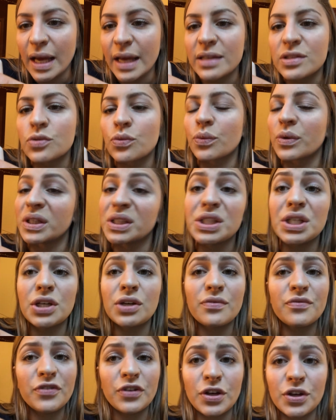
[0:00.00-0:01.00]
it's really
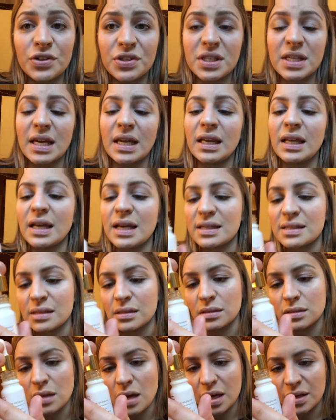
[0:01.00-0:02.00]
good for your skin. It has a
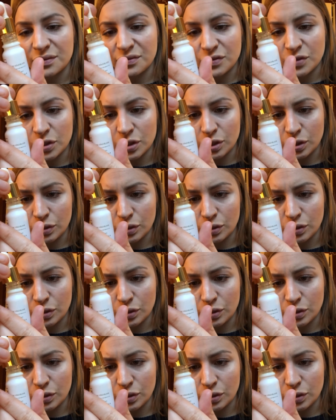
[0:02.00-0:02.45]
lot of good